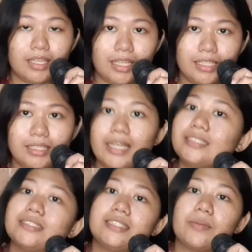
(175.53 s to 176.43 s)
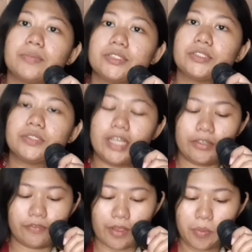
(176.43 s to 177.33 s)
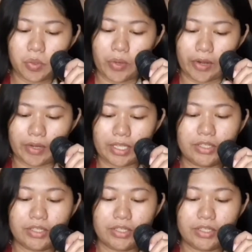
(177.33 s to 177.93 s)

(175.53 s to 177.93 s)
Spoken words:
In late December to late February,